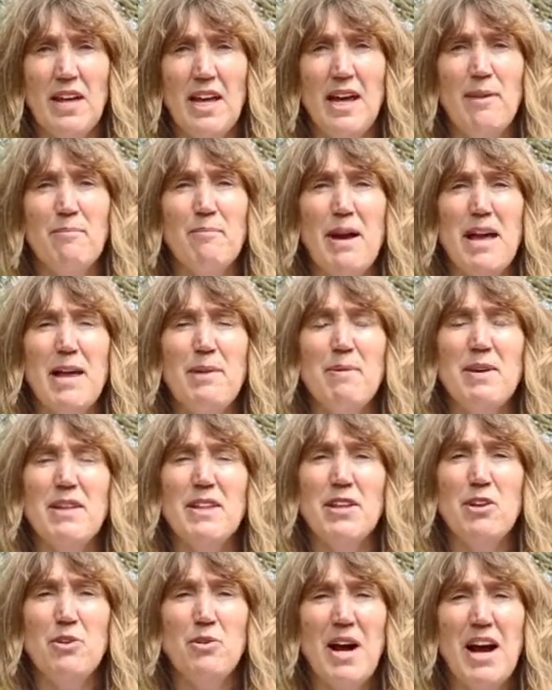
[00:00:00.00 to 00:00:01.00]
It may be
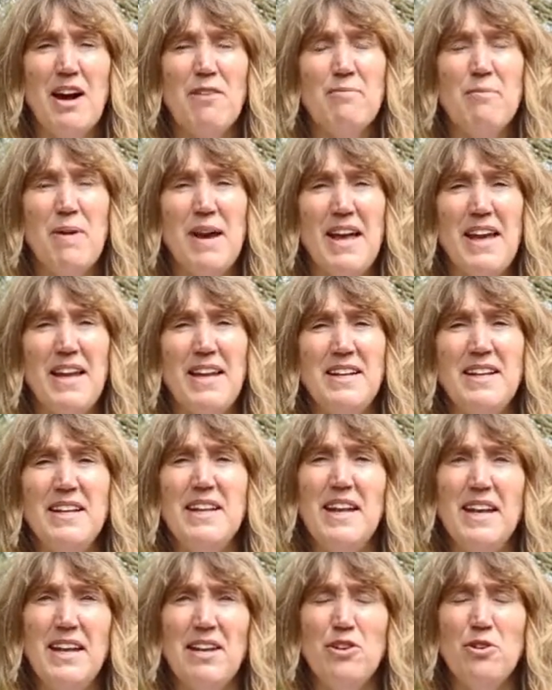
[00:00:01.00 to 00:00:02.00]
that you have
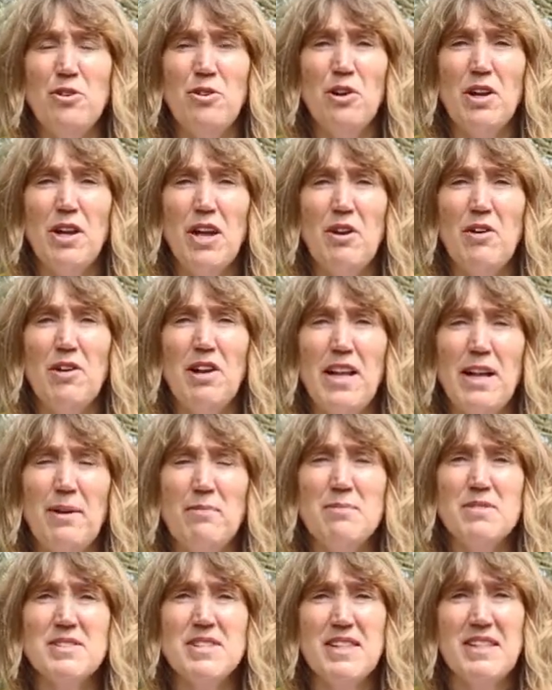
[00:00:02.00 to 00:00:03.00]
pain in your lower
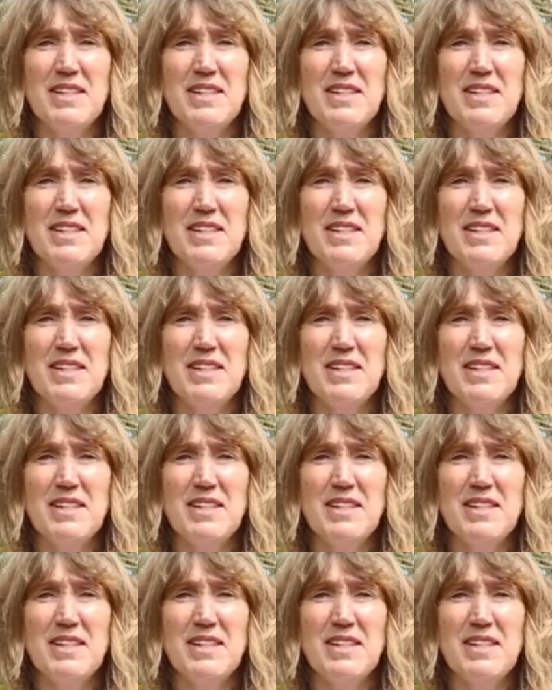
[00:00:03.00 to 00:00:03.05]
limbs,